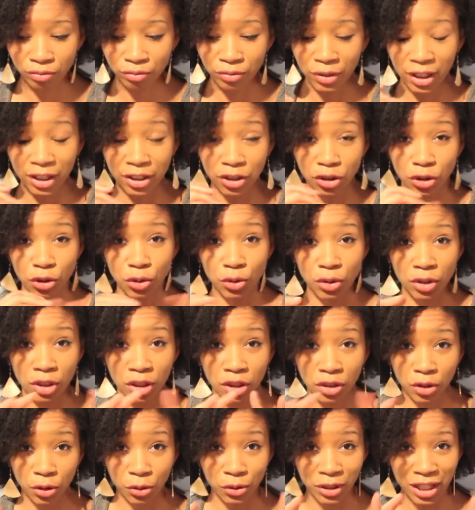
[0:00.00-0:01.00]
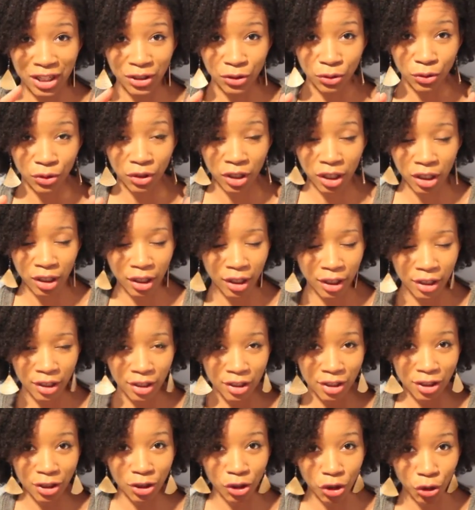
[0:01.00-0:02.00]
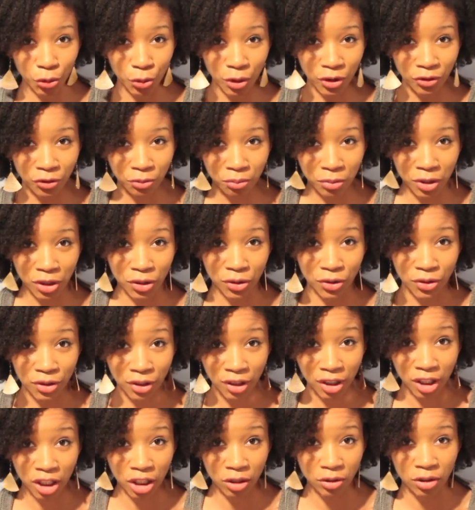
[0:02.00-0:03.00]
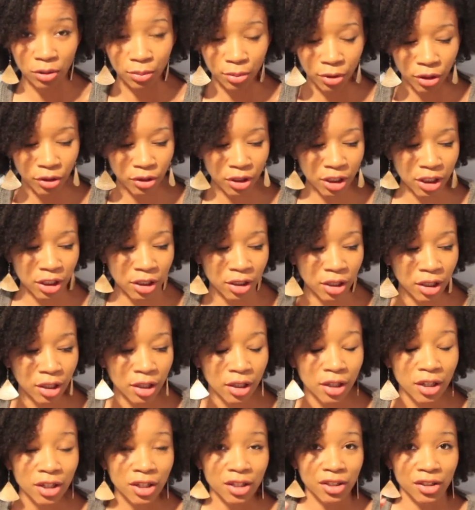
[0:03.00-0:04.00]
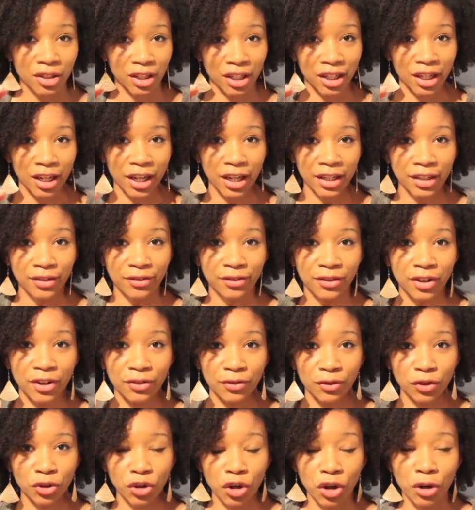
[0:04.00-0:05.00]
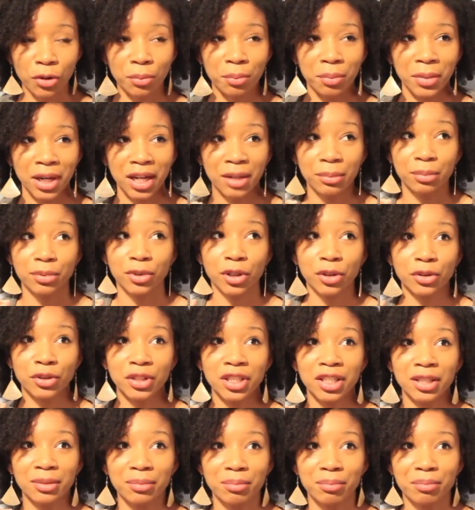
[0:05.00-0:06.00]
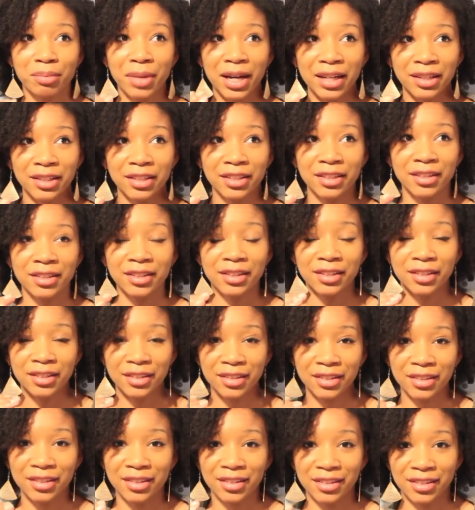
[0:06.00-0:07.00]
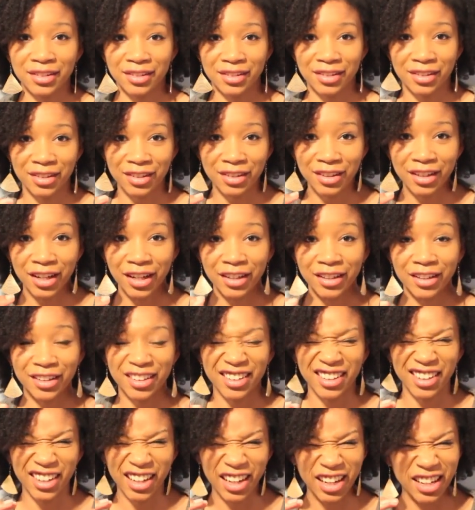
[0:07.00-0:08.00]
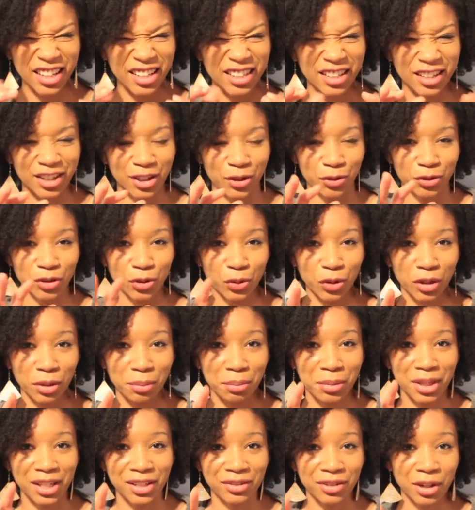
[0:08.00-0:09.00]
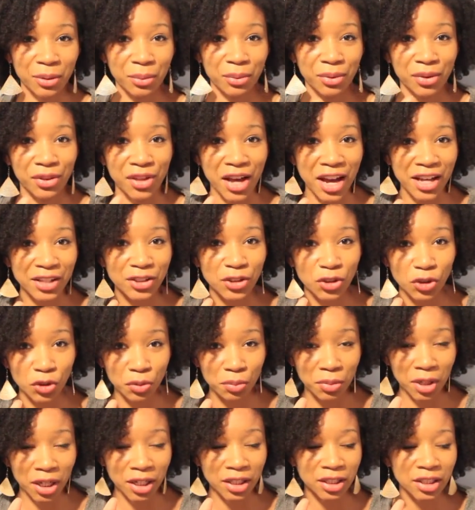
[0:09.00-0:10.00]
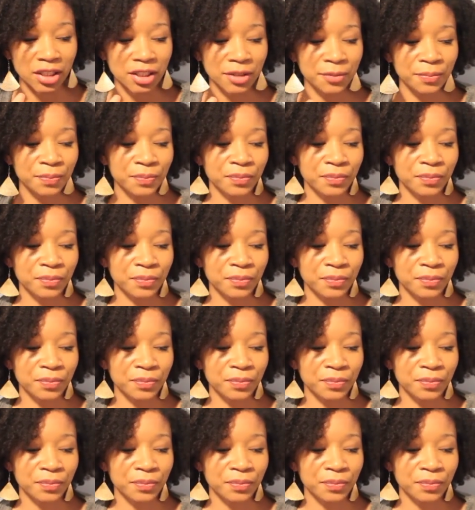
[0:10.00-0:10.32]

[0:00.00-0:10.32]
like new to this whole natural thing and it didn't go well for me using heaps of protein. So I kind of got my protein balance kind of nice. I don't really want to mess around with that too much,